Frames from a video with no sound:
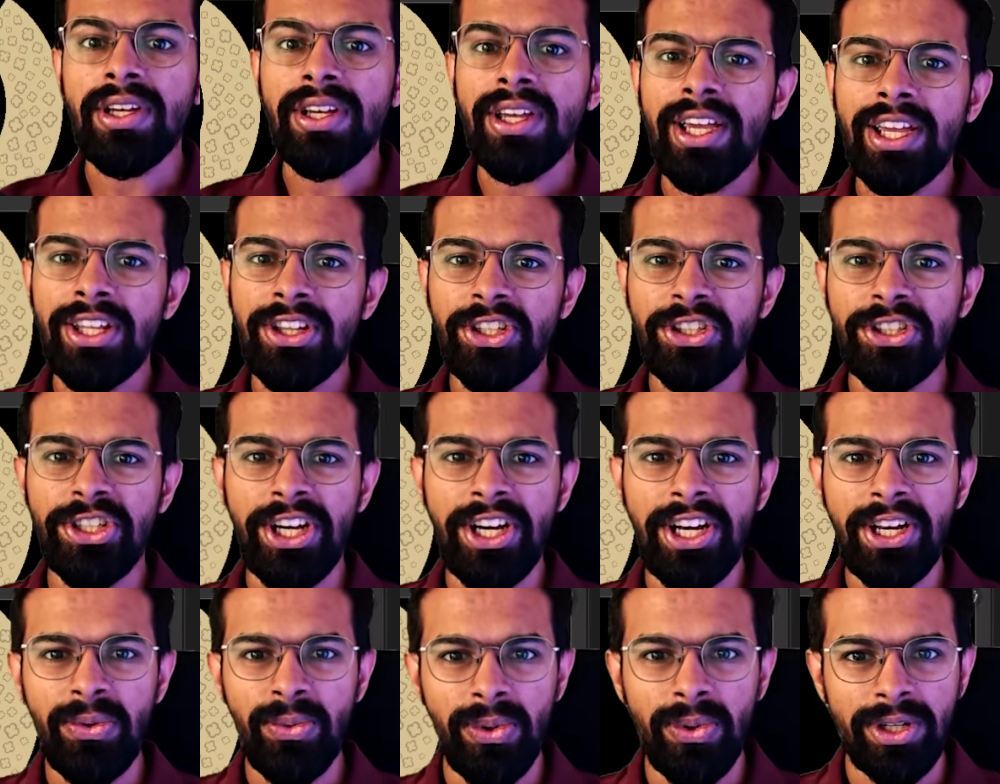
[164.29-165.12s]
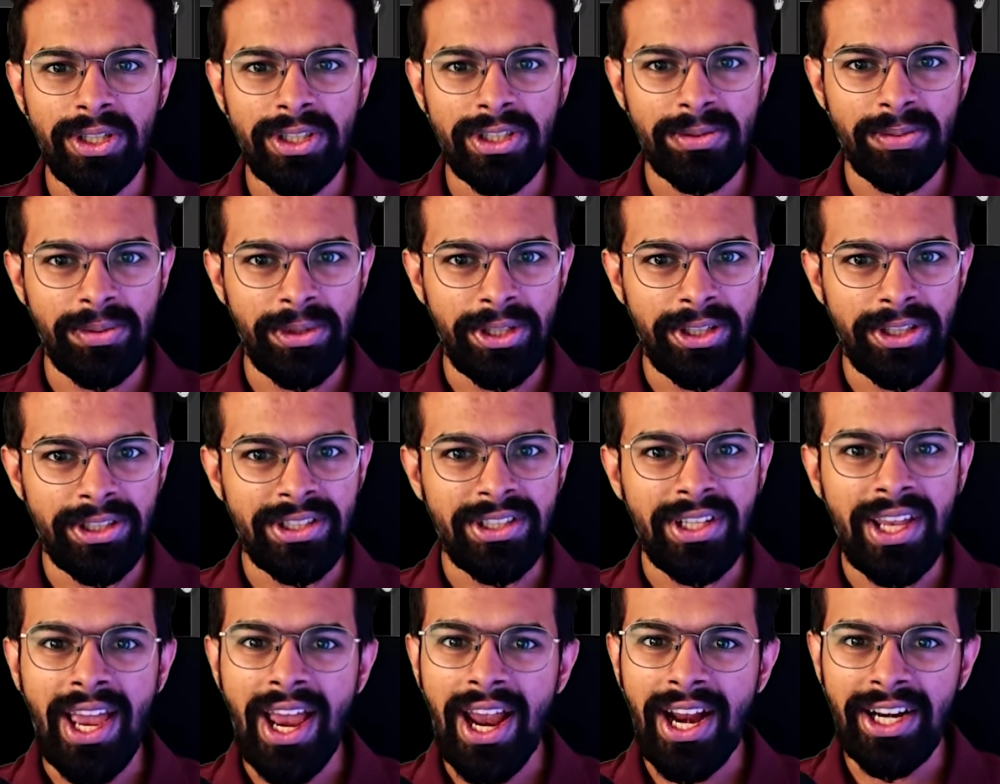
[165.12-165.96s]
In the shading workspace,
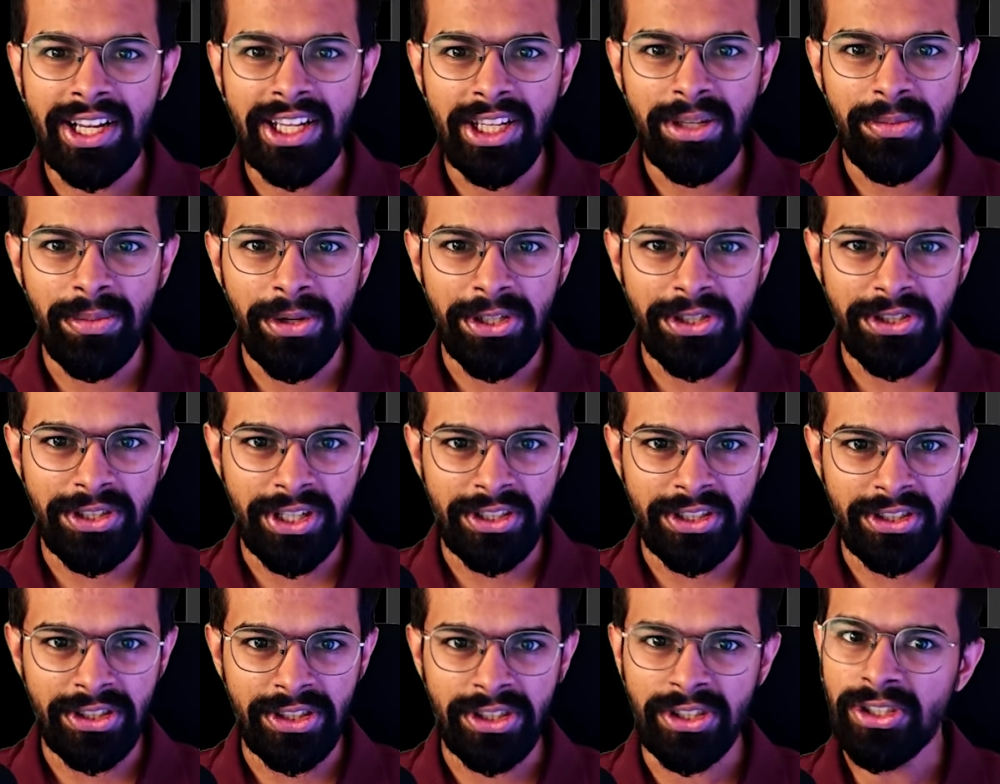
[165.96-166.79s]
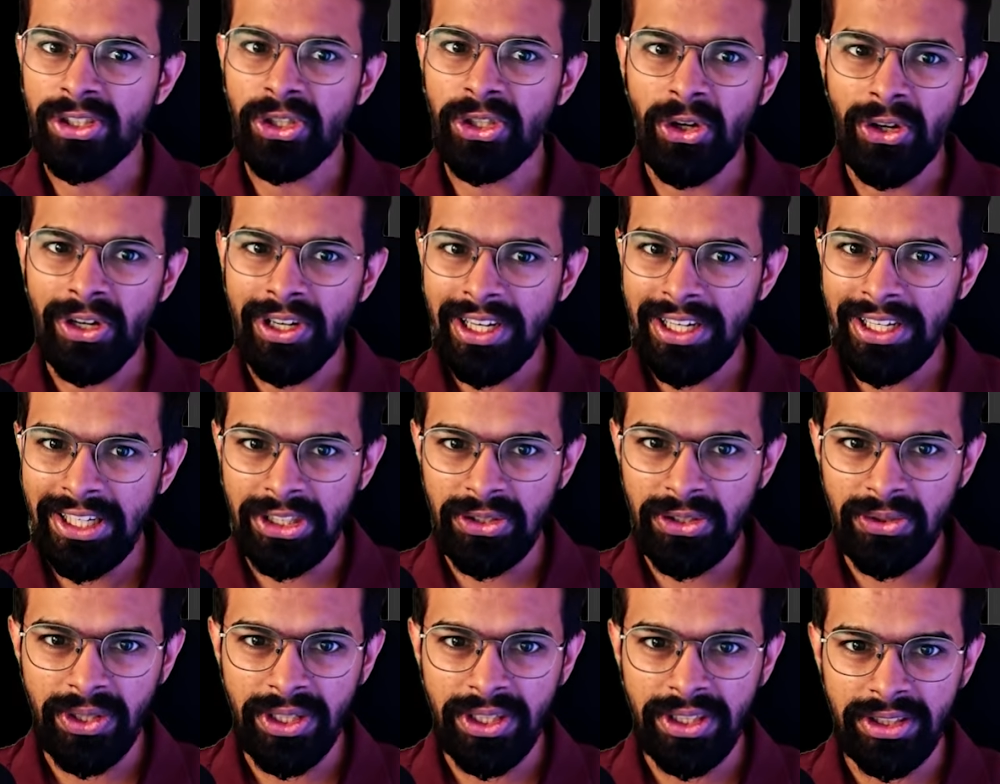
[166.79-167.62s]
add an image texture. Don't link it
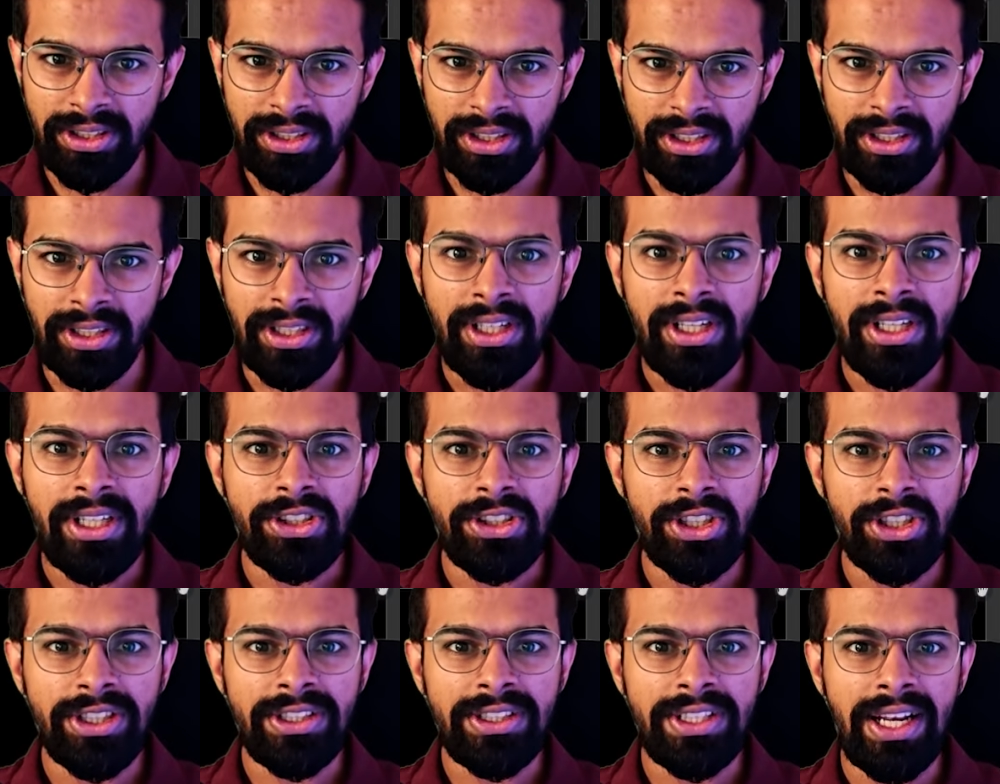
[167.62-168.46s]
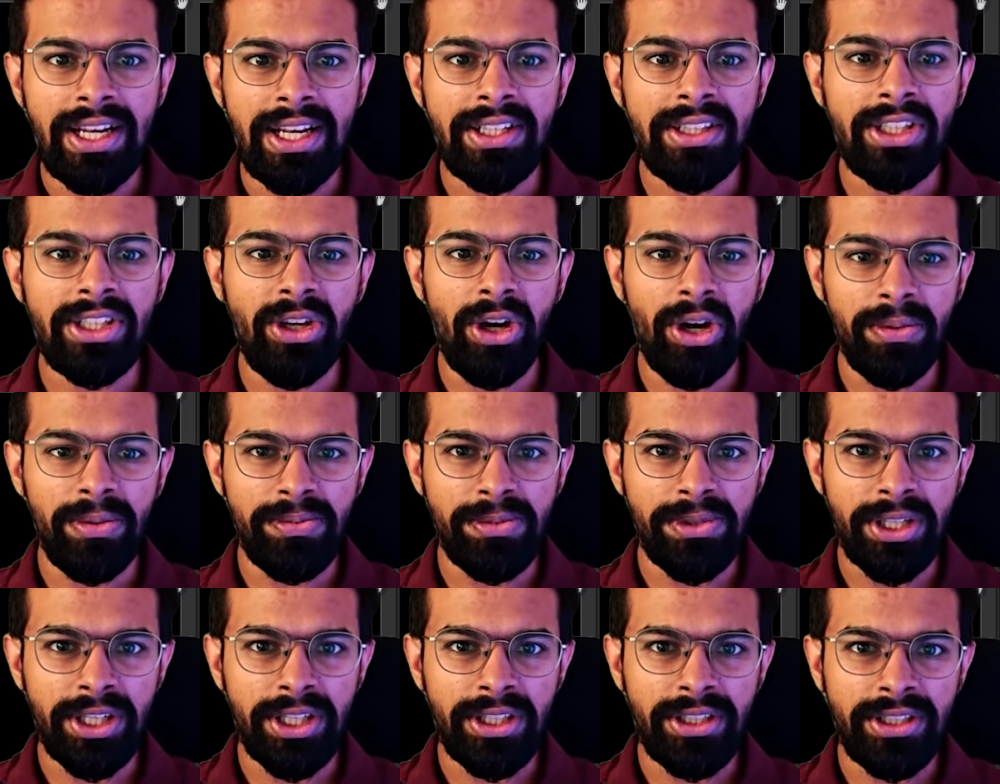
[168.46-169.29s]
to anything. Just select the
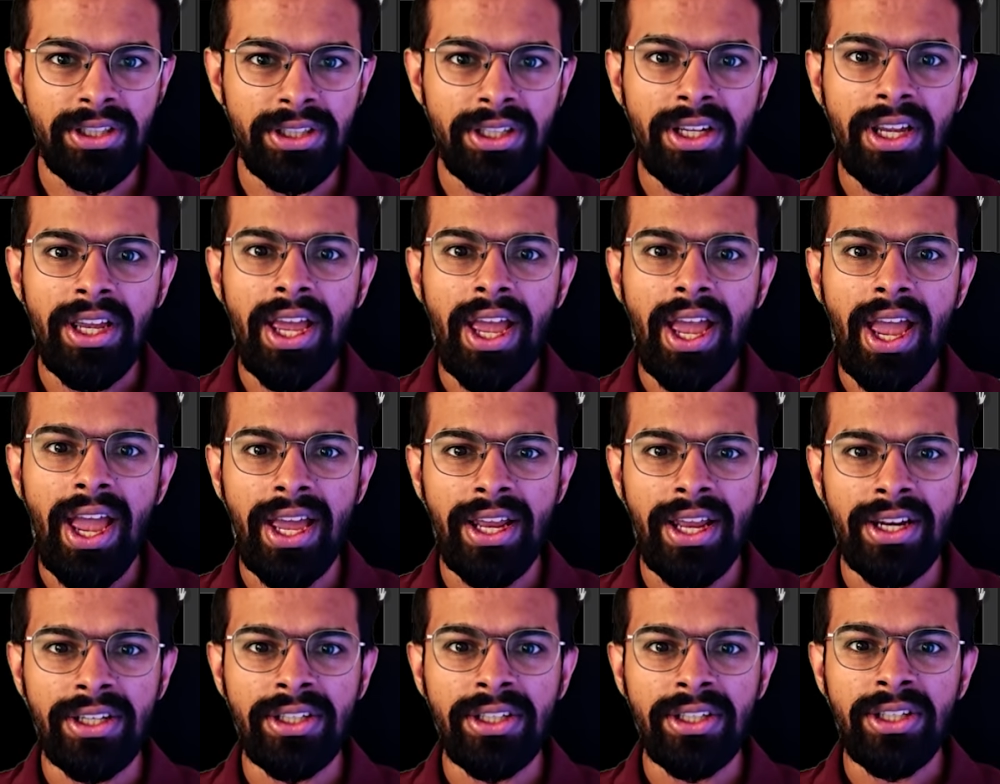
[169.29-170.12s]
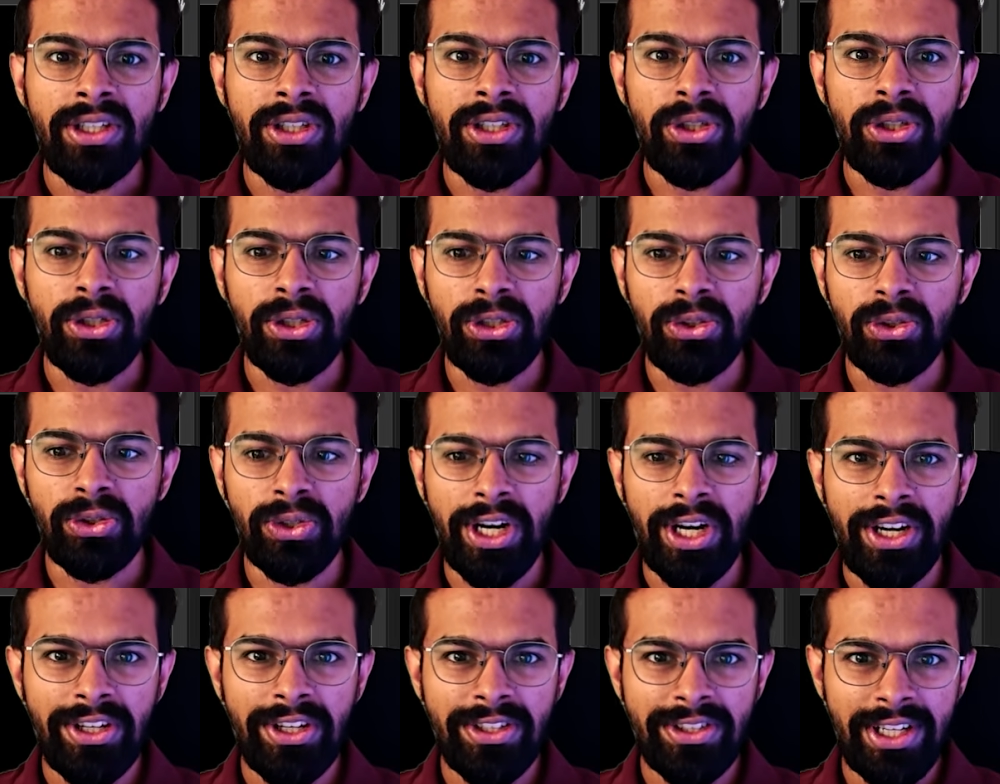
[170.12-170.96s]
object and go to
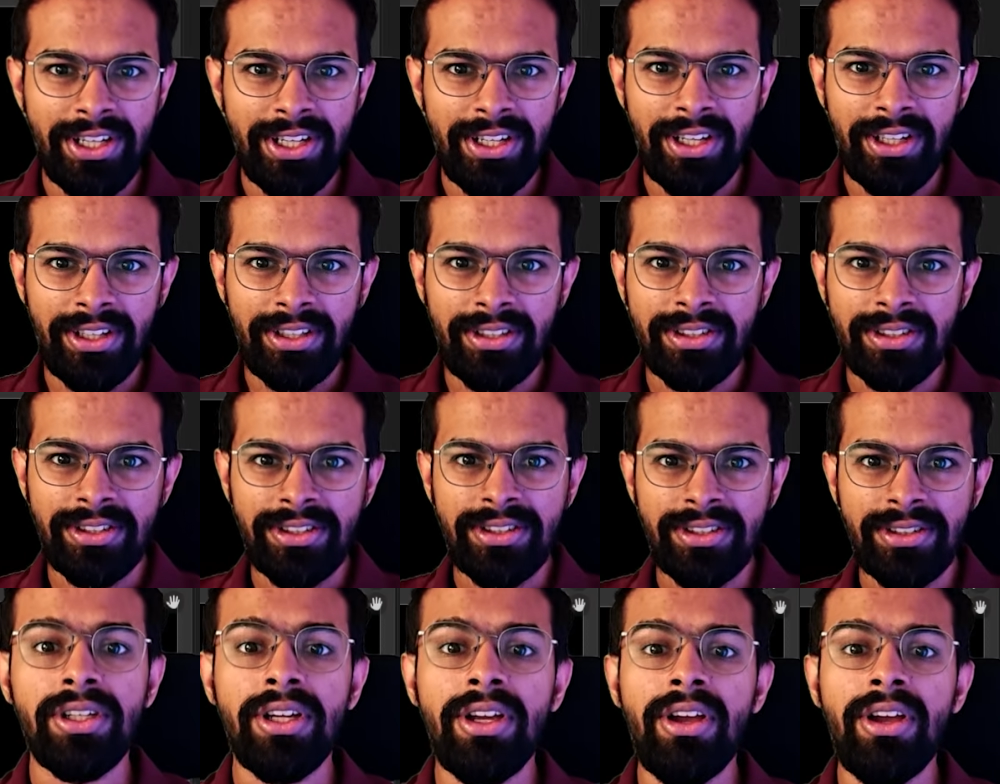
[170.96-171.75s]
render settings.